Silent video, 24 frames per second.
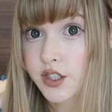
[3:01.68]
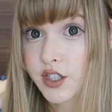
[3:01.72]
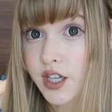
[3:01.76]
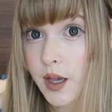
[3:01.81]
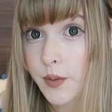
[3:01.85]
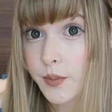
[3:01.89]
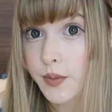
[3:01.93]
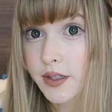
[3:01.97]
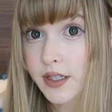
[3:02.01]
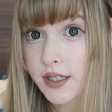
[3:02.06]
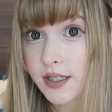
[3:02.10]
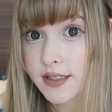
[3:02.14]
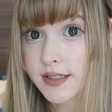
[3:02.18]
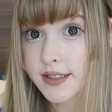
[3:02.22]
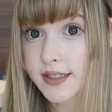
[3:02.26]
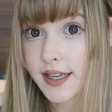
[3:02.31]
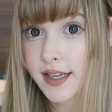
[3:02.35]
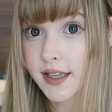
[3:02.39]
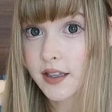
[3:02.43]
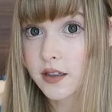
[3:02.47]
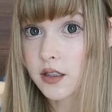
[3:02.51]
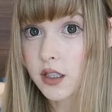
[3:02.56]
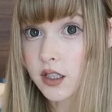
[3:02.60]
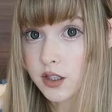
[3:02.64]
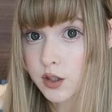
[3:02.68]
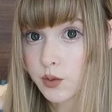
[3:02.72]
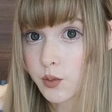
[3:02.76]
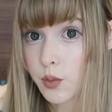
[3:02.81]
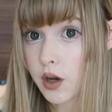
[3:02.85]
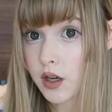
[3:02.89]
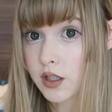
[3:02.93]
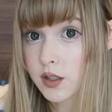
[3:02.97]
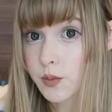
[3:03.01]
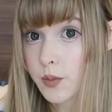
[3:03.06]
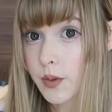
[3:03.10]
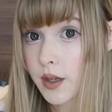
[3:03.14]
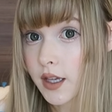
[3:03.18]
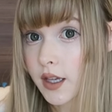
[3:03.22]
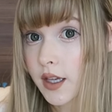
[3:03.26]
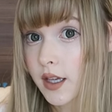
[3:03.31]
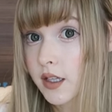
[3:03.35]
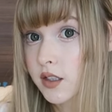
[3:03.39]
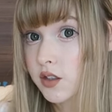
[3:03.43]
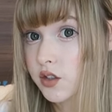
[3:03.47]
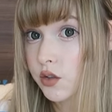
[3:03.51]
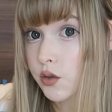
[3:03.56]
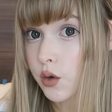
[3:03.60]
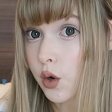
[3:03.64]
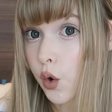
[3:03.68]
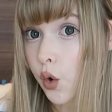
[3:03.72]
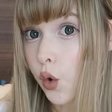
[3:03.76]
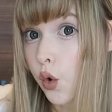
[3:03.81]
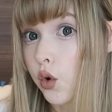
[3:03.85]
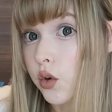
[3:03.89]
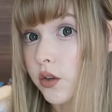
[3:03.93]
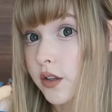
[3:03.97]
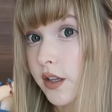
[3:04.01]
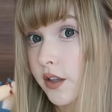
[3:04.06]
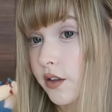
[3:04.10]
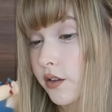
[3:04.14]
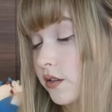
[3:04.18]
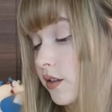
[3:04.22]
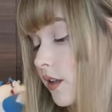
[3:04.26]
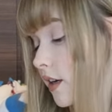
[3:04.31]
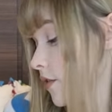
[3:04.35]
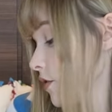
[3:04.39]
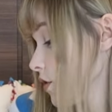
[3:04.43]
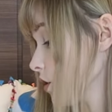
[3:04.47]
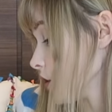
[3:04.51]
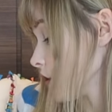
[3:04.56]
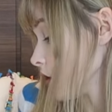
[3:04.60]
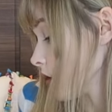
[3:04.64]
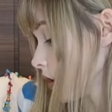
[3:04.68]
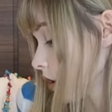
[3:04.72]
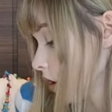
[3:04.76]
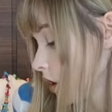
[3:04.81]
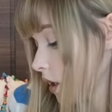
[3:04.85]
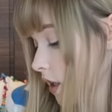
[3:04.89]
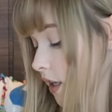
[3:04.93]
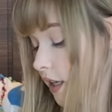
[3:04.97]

the Japanese take lunchbox baking to a whole nother level.